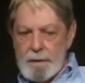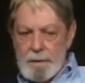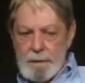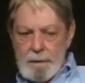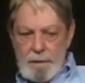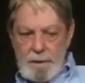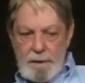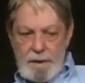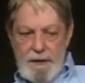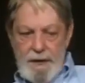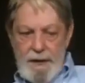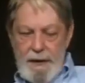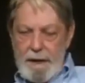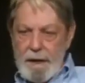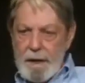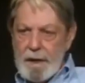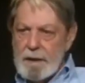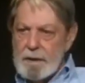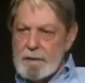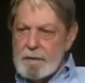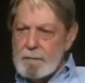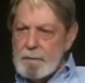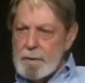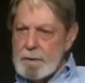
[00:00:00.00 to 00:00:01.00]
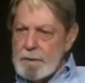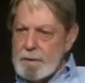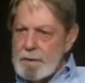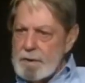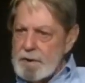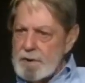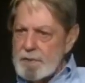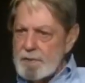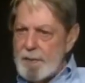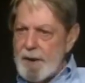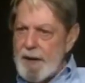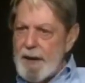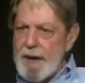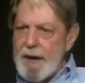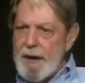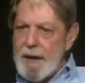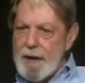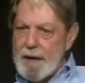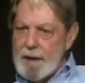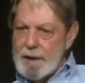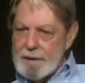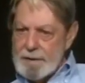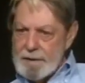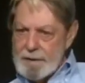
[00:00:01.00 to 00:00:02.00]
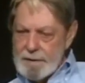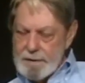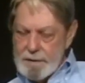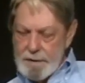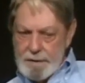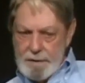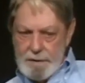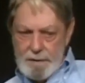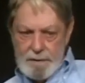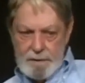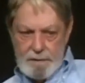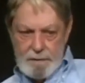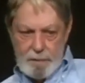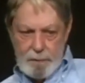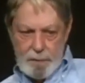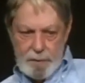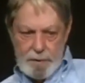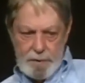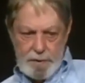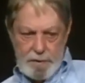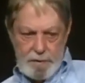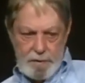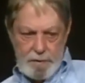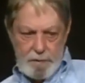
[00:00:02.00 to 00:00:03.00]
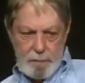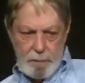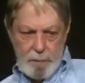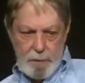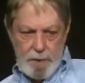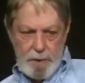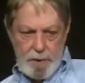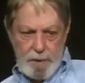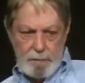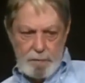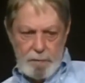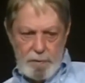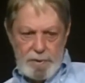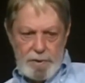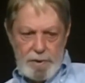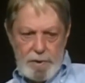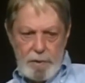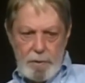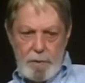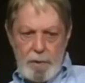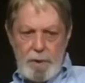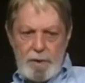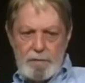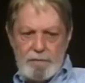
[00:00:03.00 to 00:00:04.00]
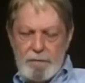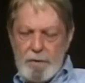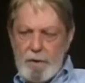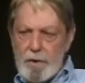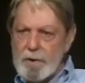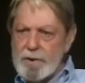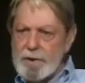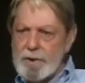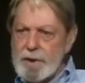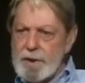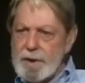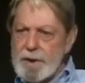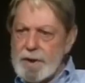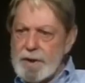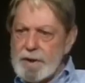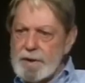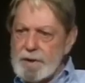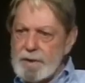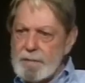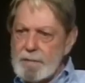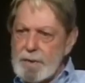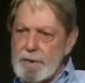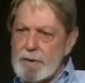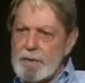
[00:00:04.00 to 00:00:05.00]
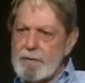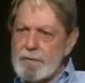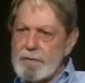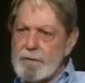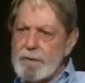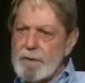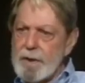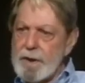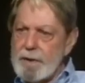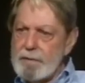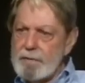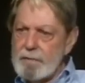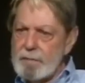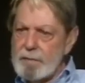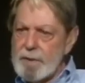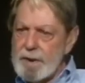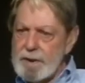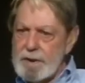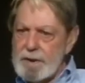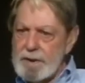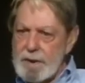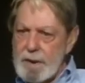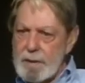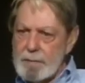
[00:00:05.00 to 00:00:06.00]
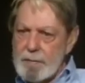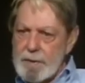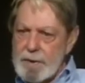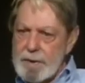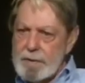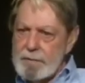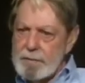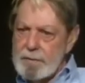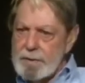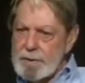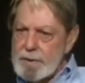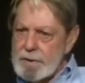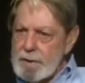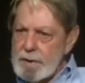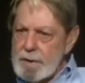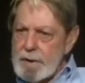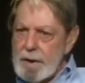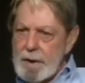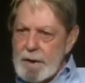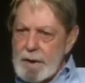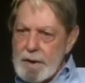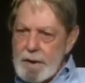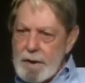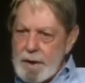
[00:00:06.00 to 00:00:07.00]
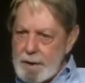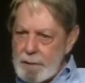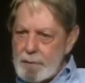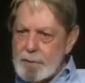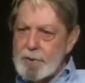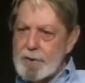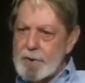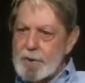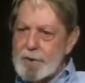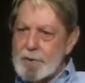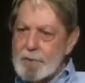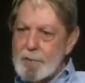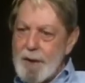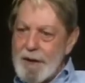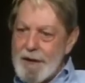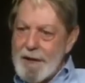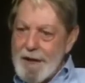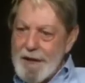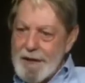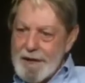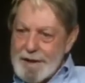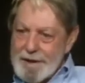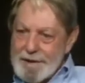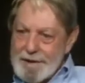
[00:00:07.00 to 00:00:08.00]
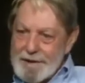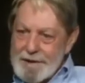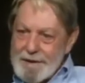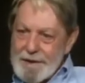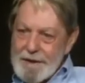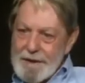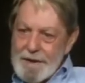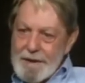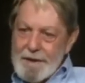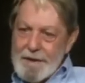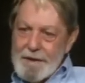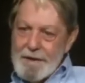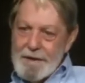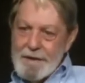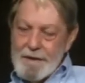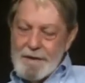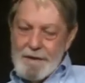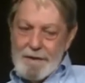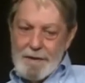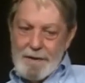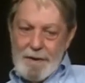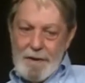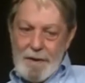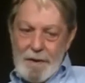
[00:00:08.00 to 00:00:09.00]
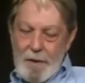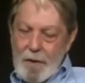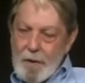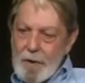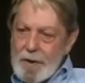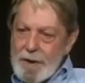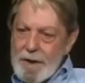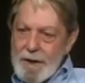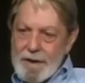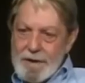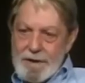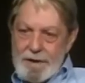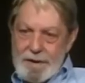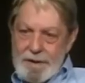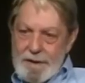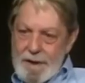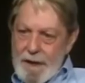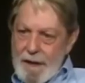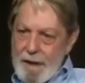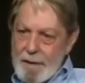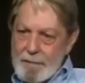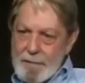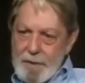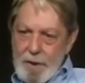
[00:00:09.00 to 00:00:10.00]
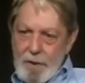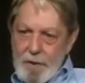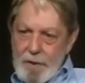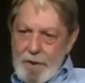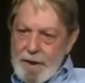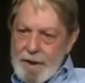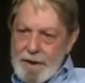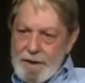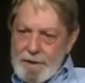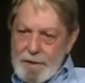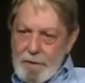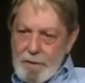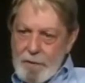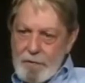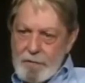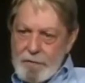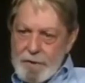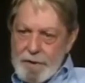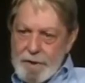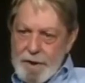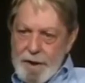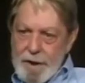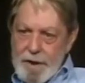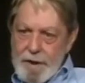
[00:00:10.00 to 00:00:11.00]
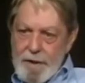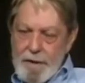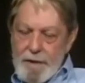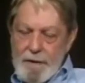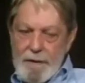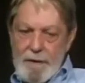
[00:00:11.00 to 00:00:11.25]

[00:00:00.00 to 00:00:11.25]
Yankees were despised. When one of them was so unfortunate as to move to Greenville, Mississippi, he was despised. All that stopped. All that's over now.